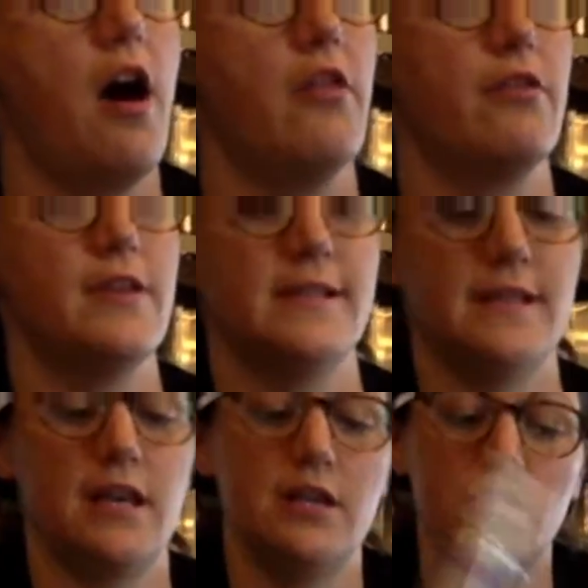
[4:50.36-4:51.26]
This
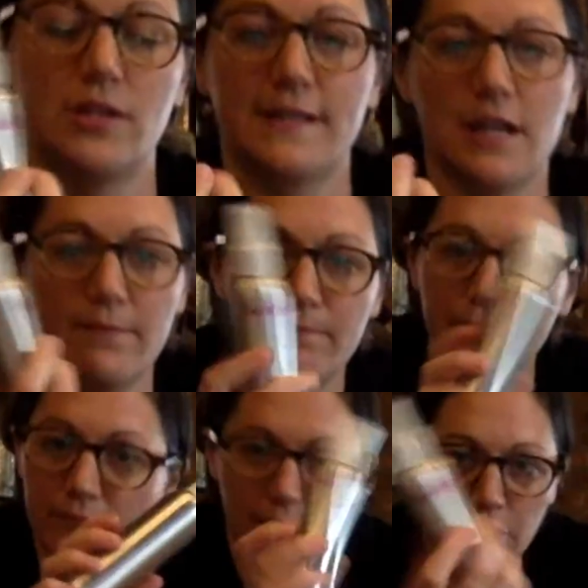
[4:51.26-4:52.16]
is just a
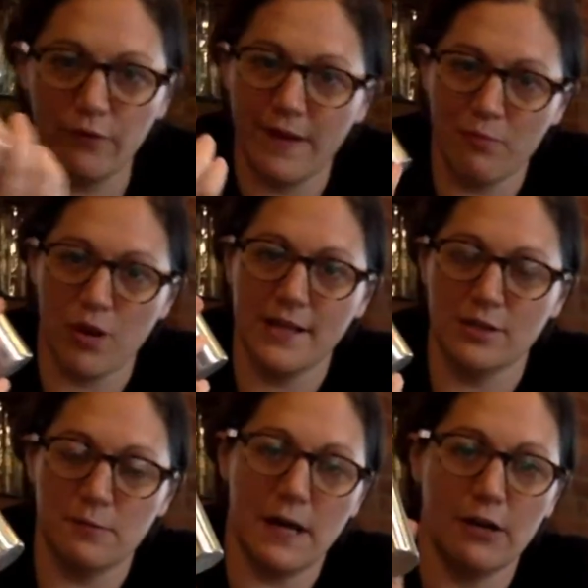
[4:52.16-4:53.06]
little vaporizer
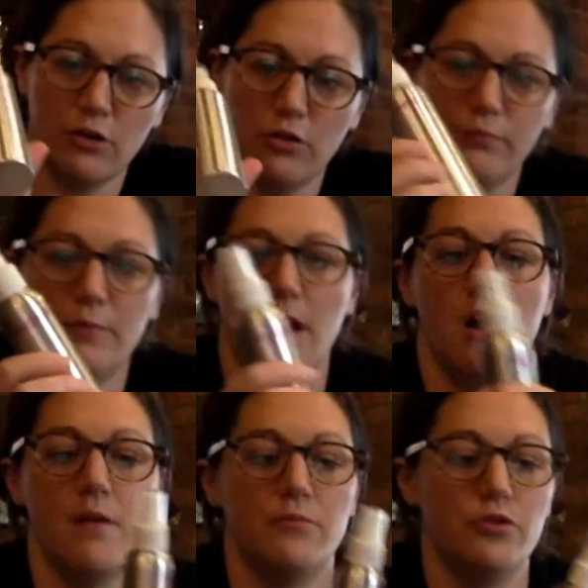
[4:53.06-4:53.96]
bottle.
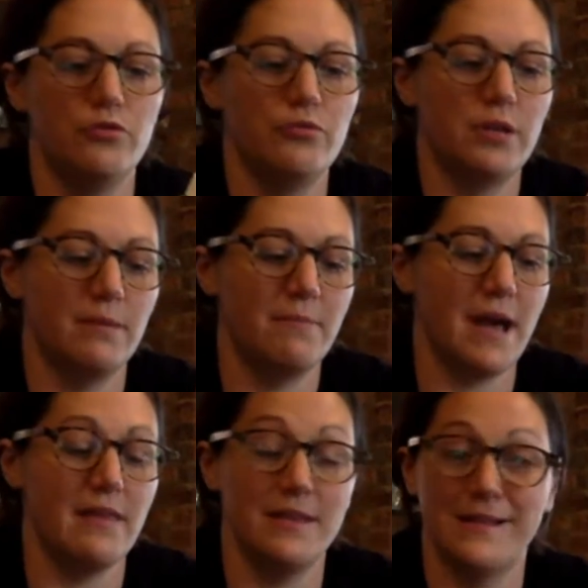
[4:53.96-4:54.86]
You can
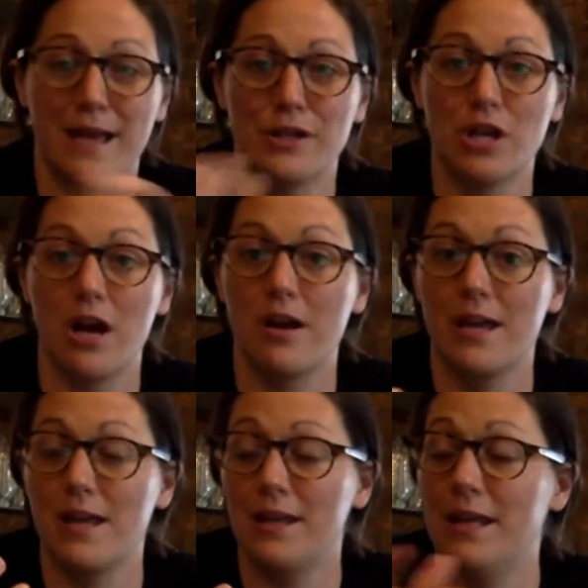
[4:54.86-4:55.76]
buy these at
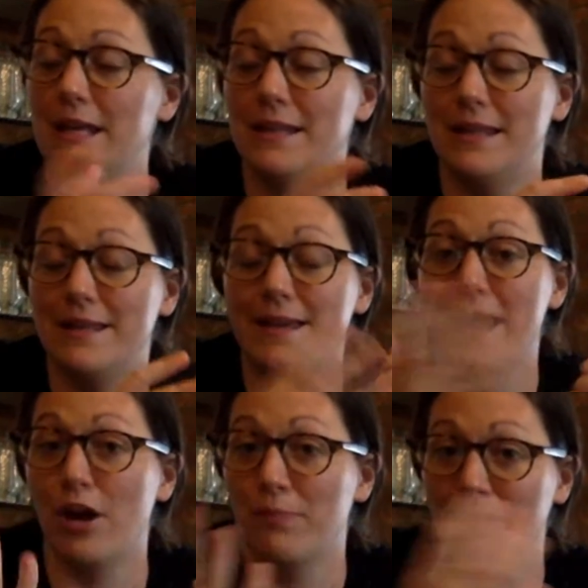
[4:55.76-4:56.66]
Target in the
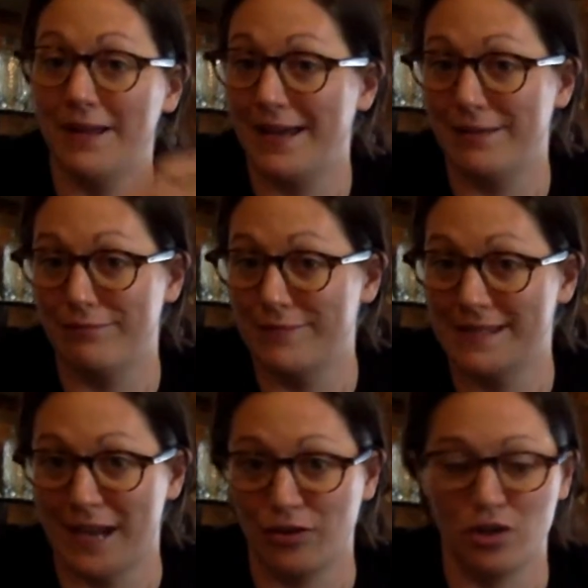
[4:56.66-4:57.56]
airplane
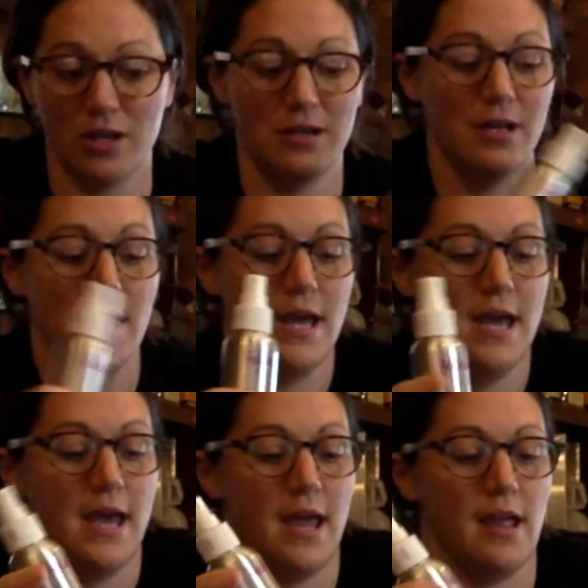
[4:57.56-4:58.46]
section.
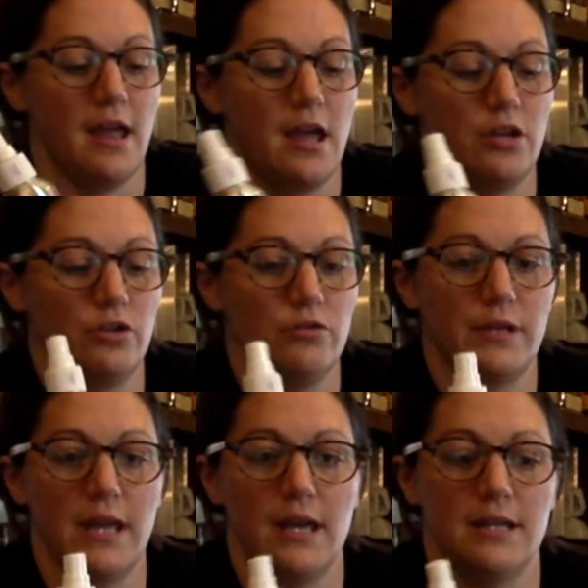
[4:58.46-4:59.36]
And you
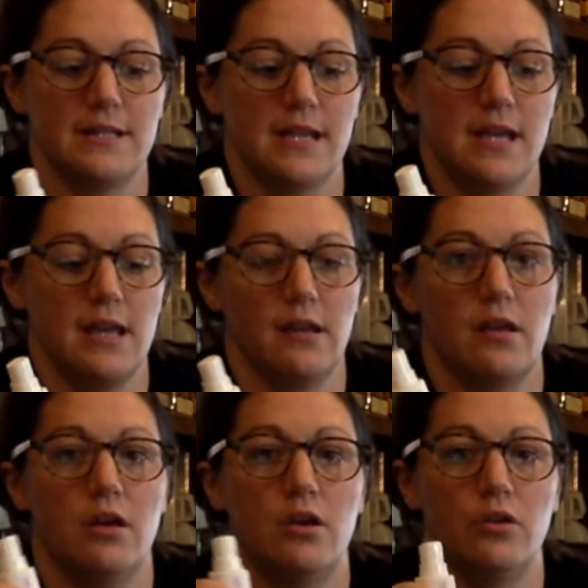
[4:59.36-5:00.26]
can take
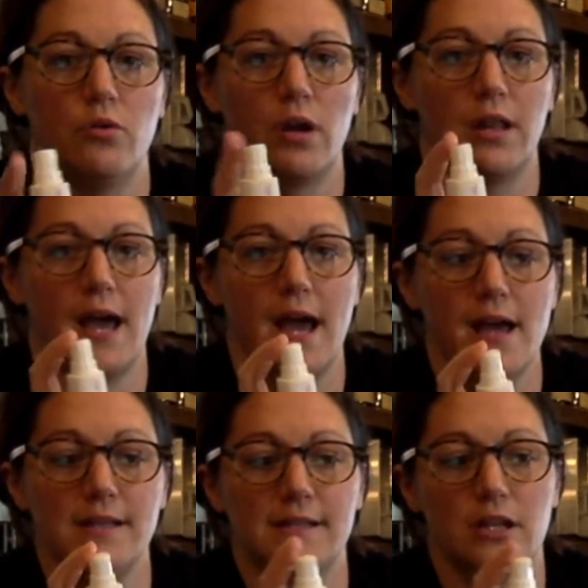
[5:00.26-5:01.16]
your
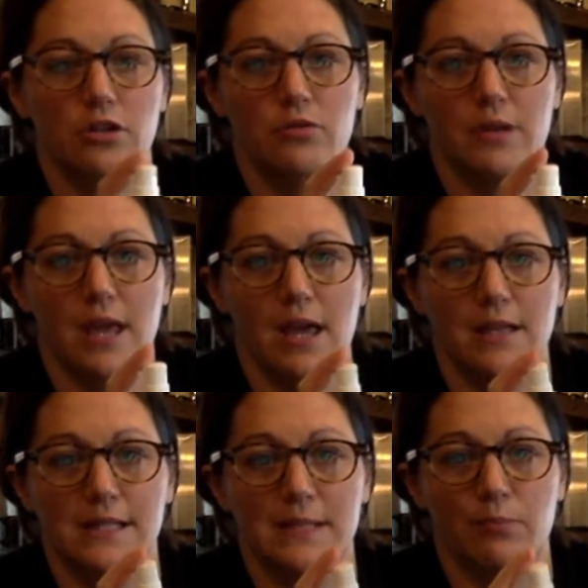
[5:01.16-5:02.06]
glass and you can
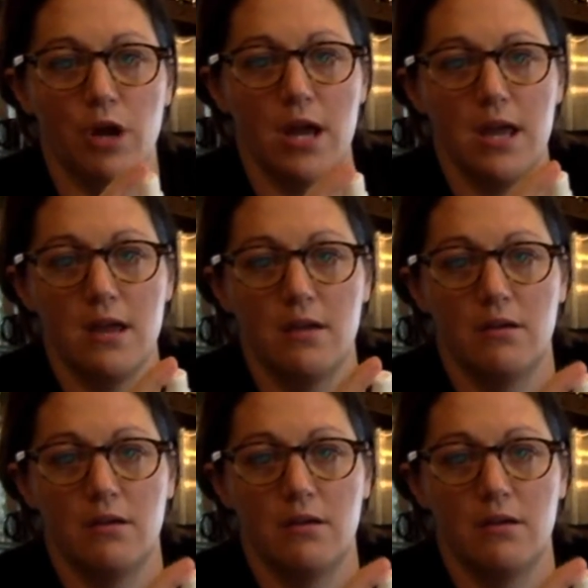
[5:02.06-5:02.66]
spray